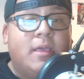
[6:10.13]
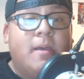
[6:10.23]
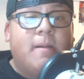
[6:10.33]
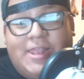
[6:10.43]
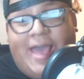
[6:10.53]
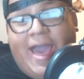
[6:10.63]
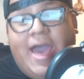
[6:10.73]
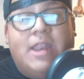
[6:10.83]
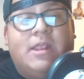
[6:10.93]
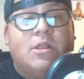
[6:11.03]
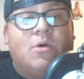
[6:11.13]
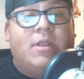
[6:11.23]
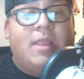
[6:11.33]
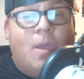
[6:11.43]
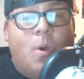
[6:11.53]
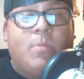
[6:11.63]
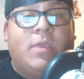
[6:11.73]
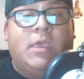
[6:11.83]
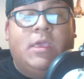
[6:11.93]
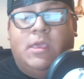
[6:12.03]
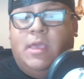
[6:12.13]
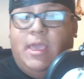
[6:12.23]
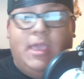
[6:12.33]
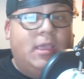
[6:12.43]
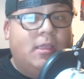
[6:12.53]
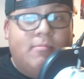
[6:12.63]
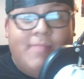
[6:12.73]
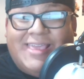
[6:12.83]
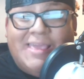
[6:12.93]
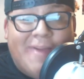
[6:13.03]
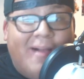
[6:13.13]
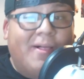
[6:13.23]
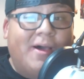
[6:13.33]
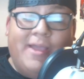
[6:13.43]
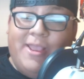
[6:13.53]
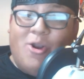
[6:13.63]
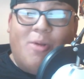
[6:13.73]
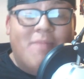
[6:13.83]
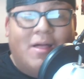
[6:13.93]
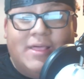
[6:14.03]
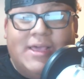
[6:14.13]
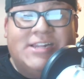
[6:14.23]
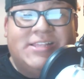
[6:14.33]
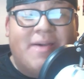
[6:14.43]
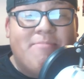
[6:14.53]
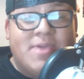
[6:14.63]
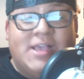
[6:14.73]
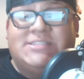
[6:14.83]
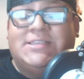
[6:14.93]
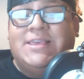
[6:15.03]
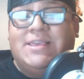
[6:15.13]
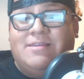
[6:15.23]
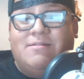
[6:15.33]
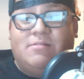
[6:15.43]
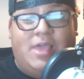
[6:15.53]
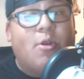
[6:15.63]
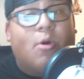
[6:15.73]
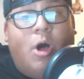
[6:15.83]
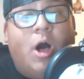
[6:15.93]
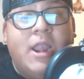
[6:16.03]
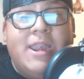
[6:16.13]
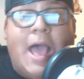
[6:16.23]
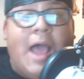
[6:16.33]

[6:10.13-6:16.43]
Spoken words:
You can add, you know, a Naomi, a Nikki Bella, a Carmella into that mix later on.